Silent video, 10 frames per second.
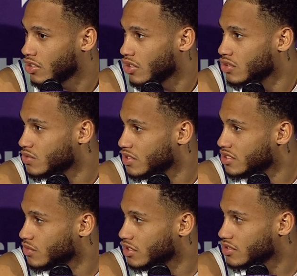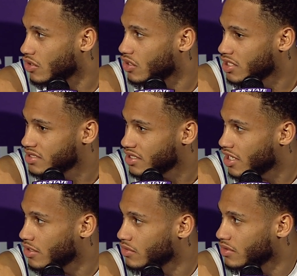coach was was on us in the
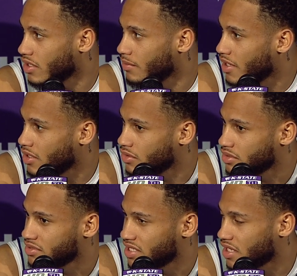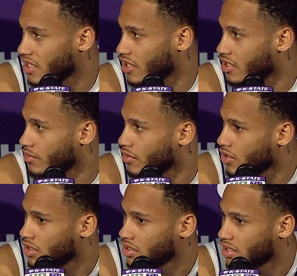huddle about taking care of the
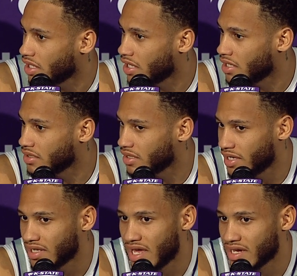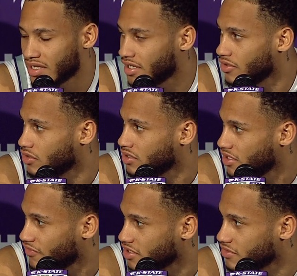ball and and locking in on the
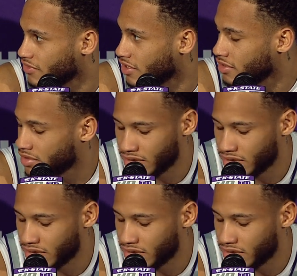defensive end.